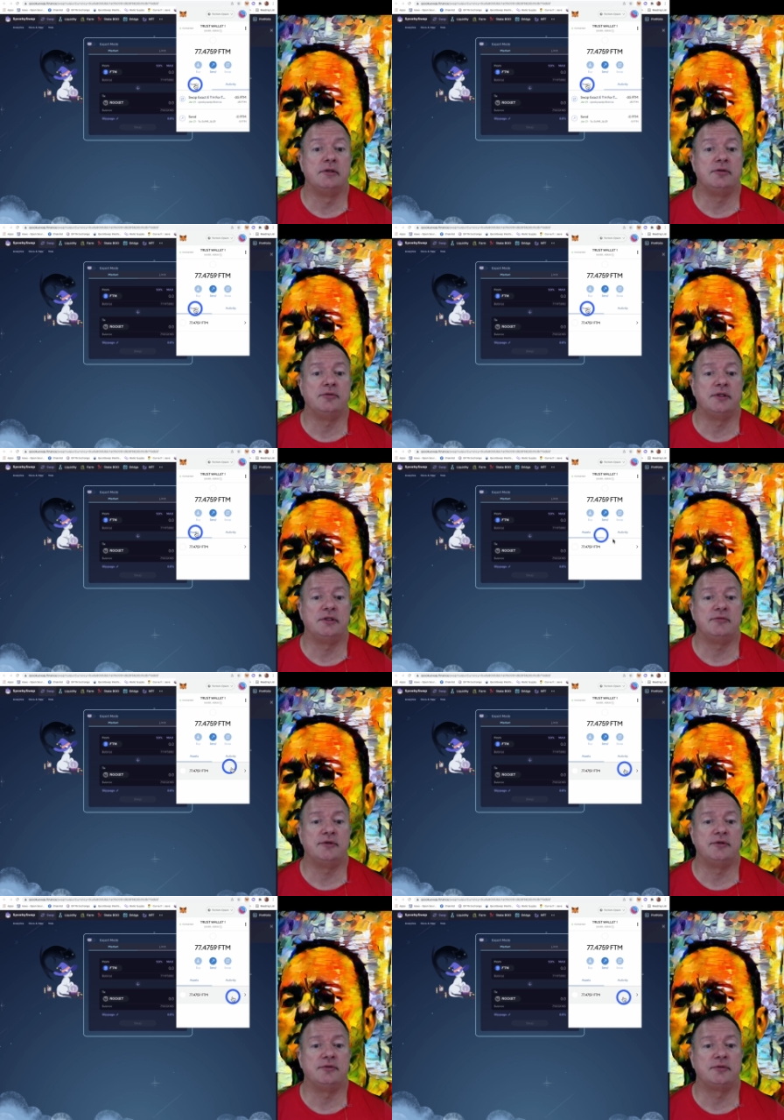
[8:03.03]
Do we have the
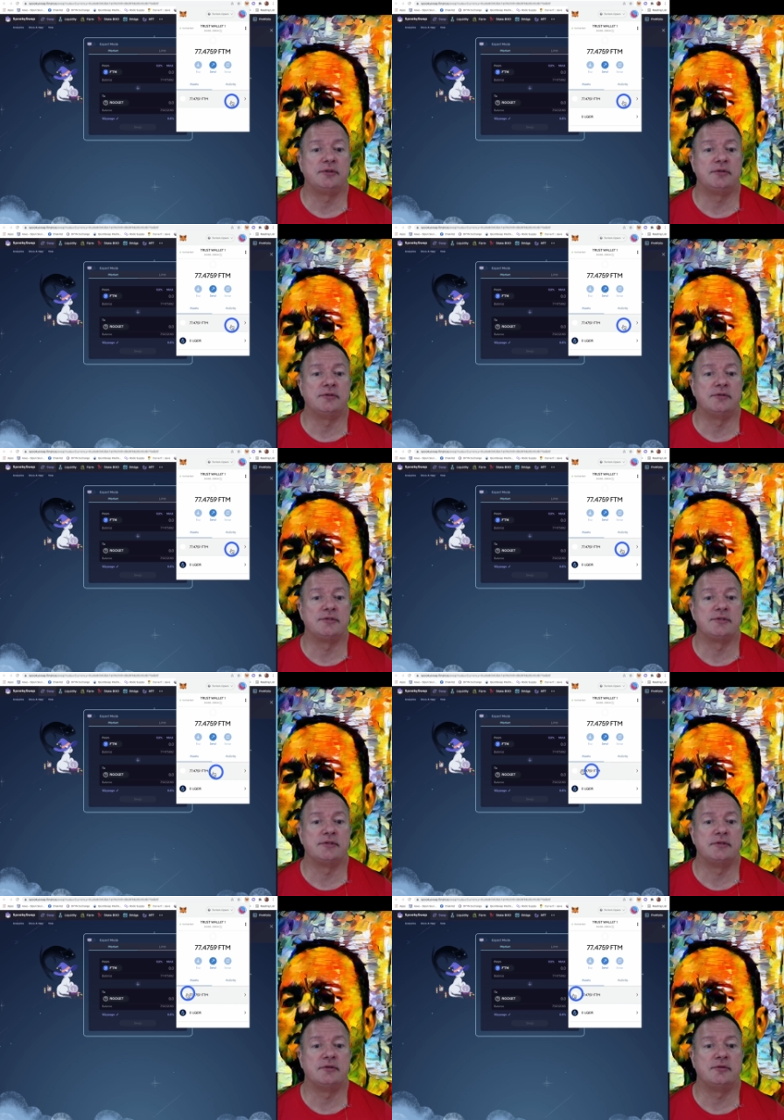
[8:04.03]
tokens?
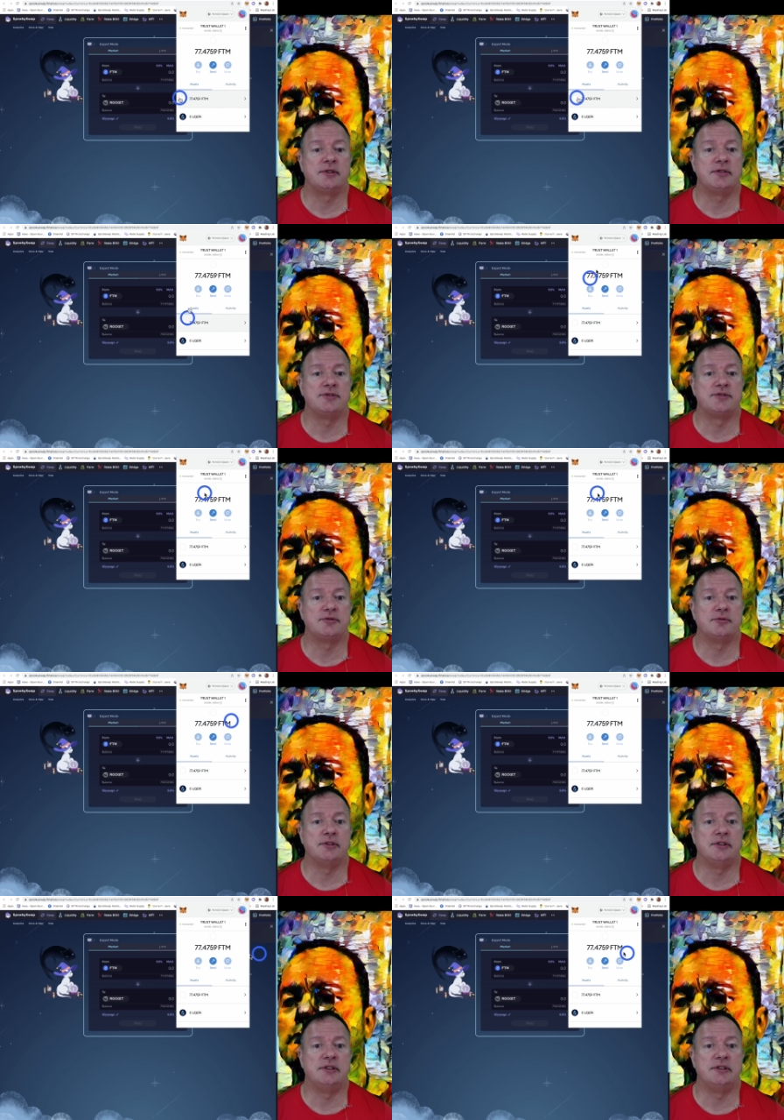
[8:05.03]
Okay, so
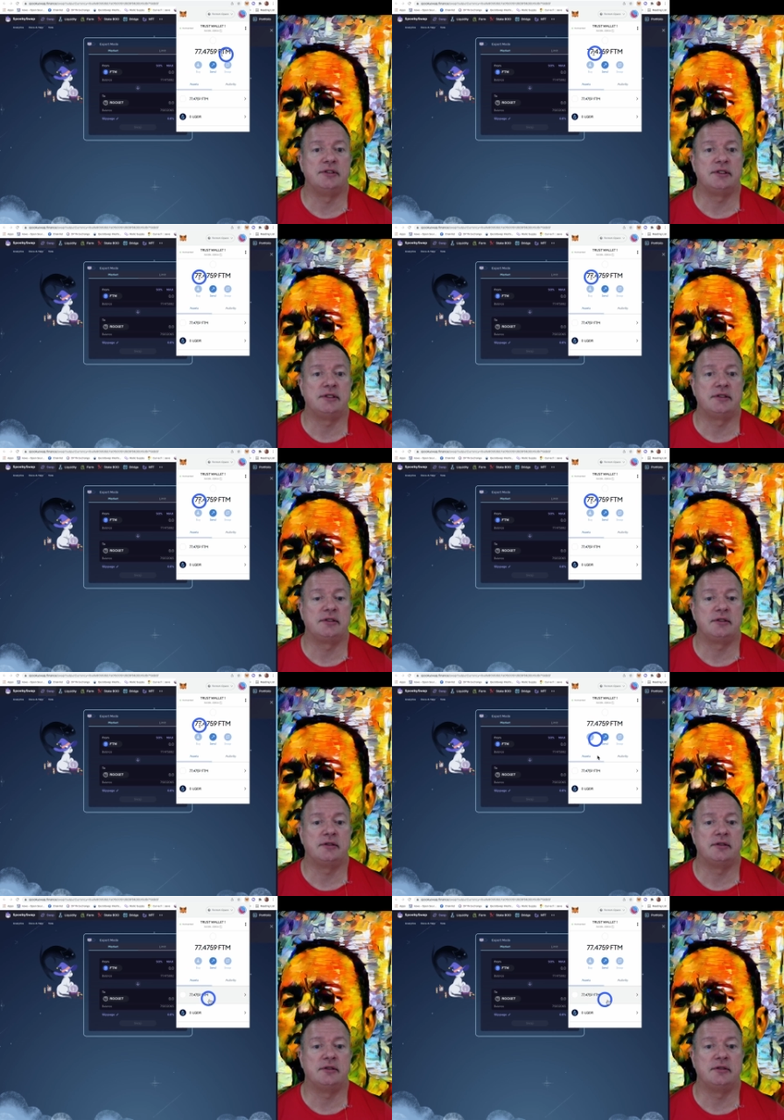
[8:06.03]
it did take
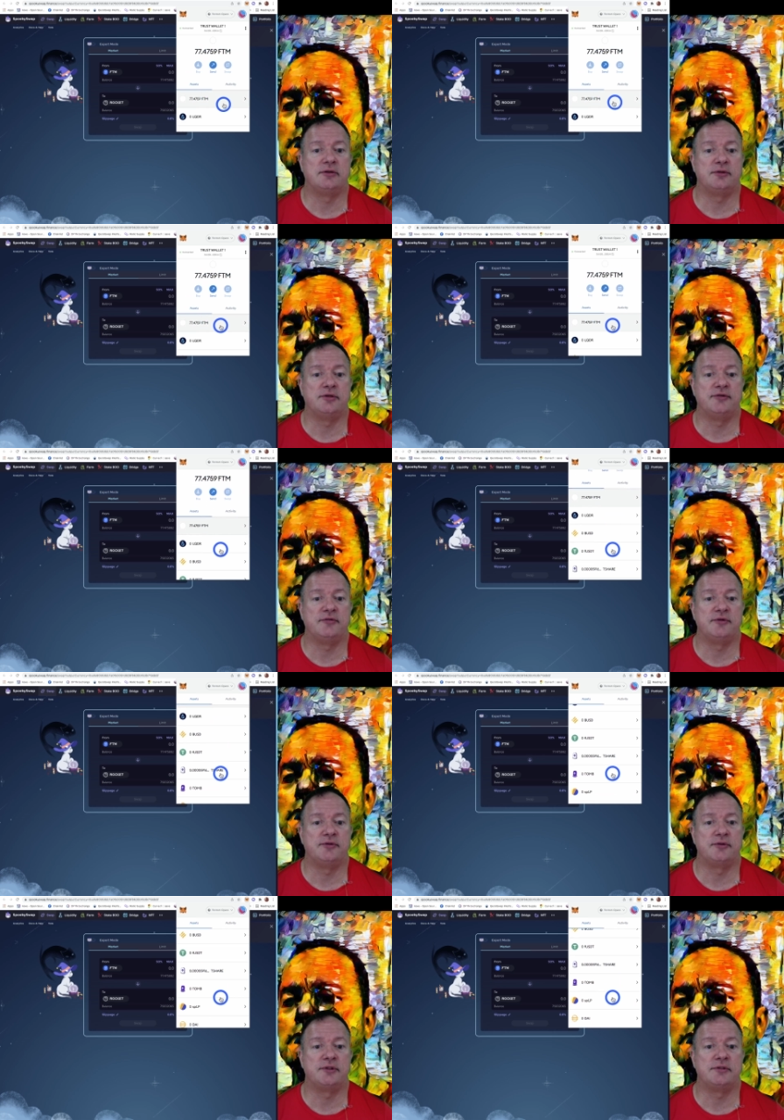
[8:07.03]
25
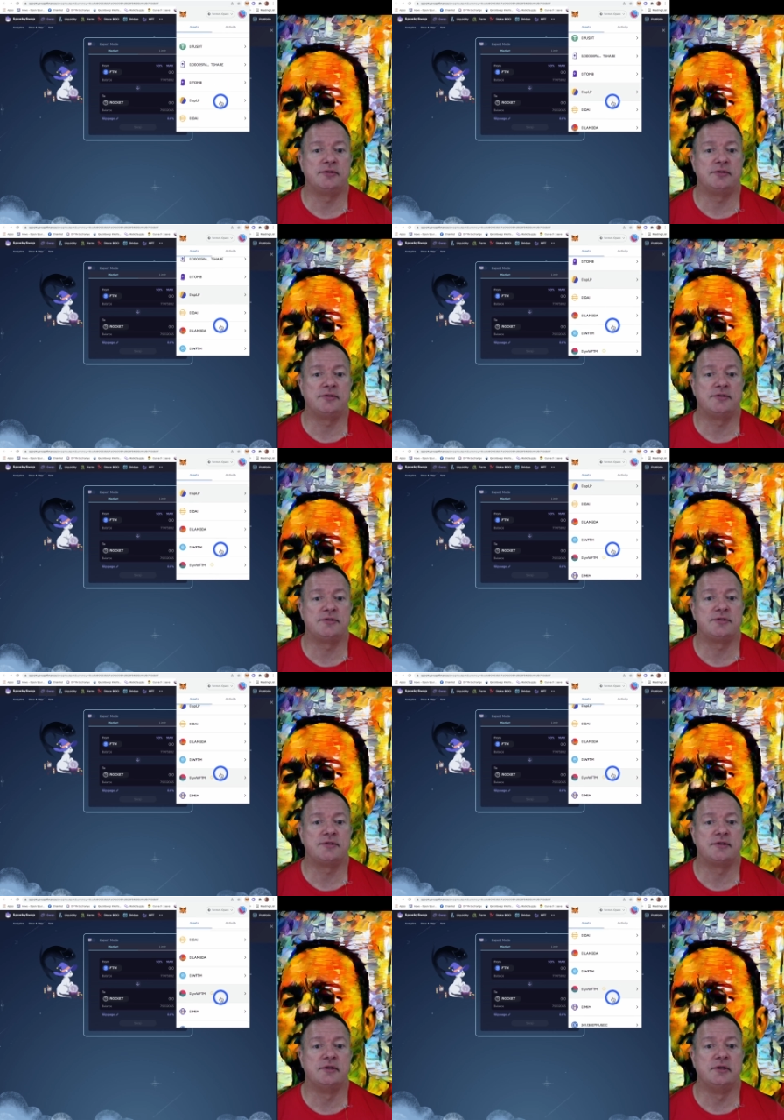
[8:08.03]

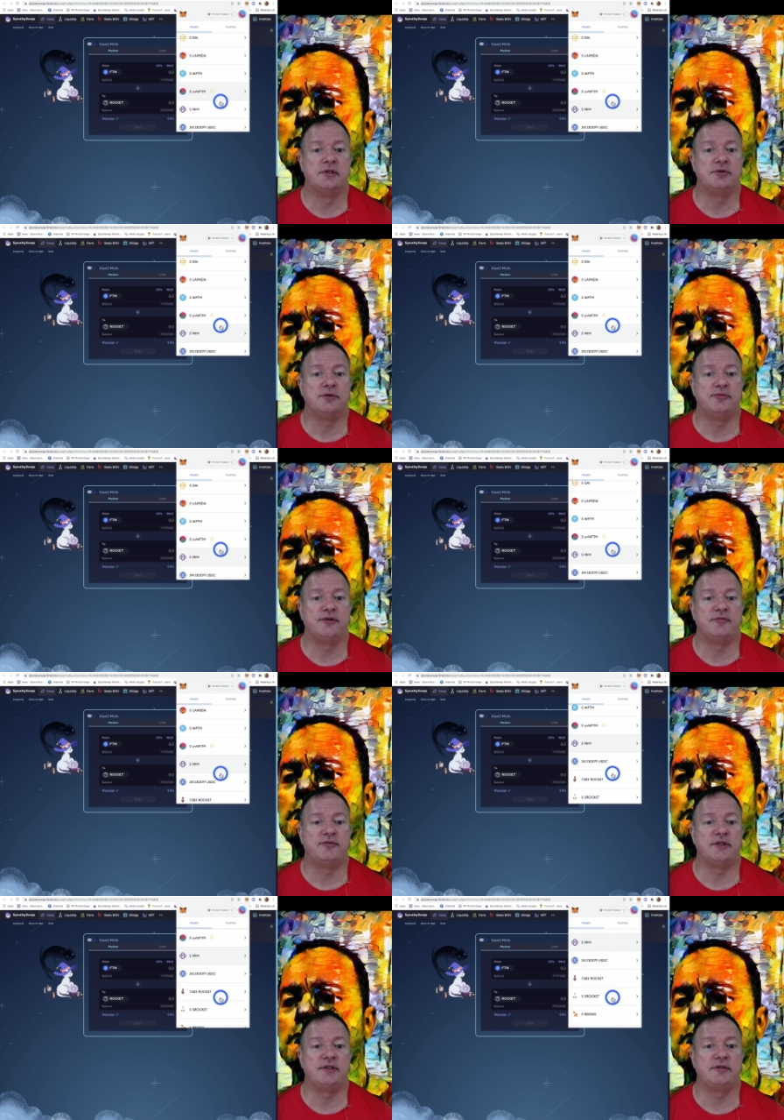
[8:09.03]
tokens, 25
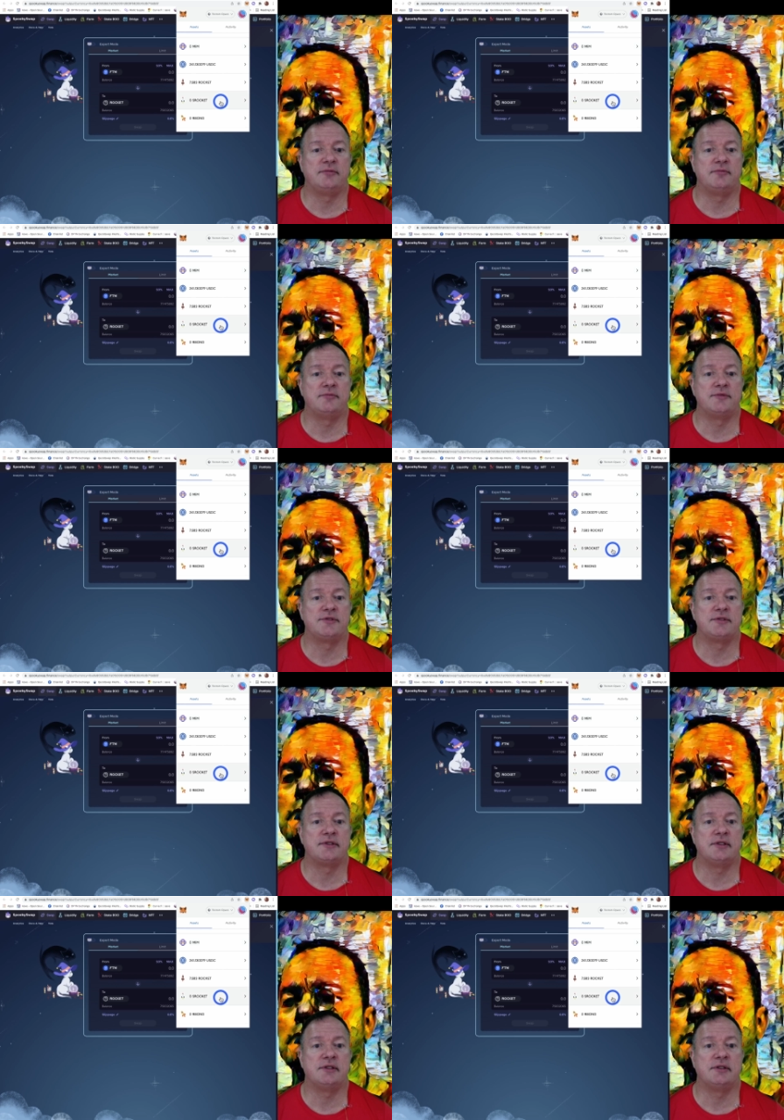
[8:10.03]
Fantoms,
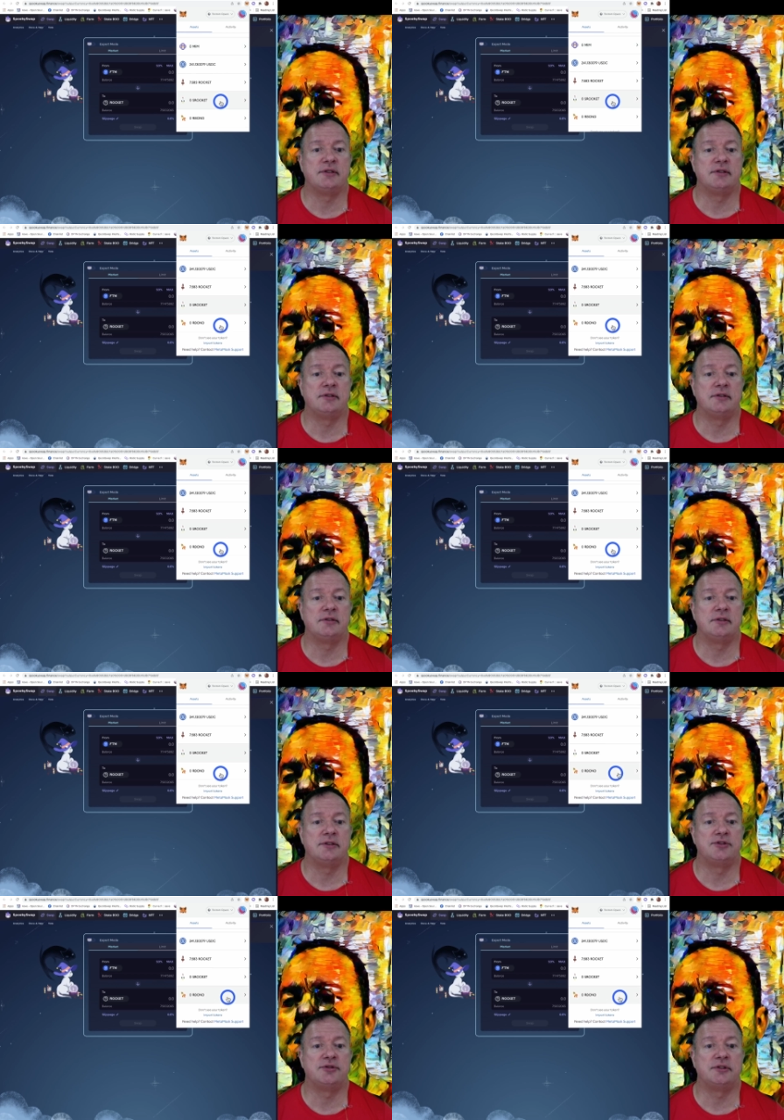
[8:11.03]
and I
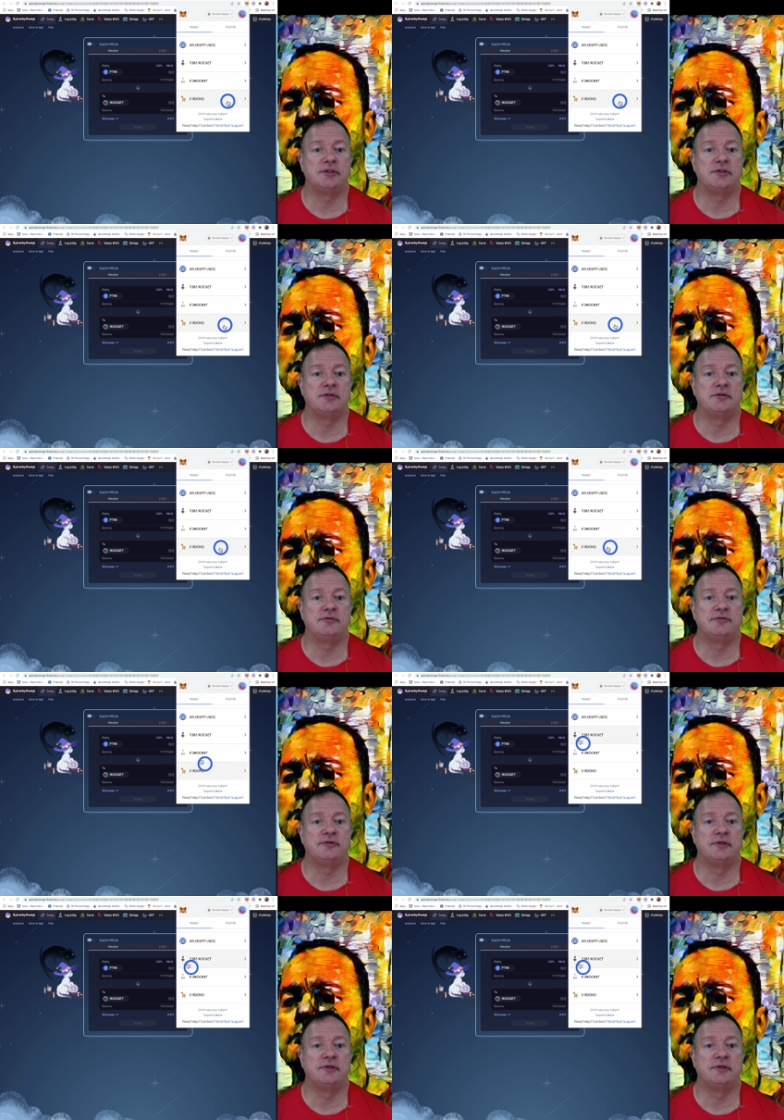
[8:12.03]
should have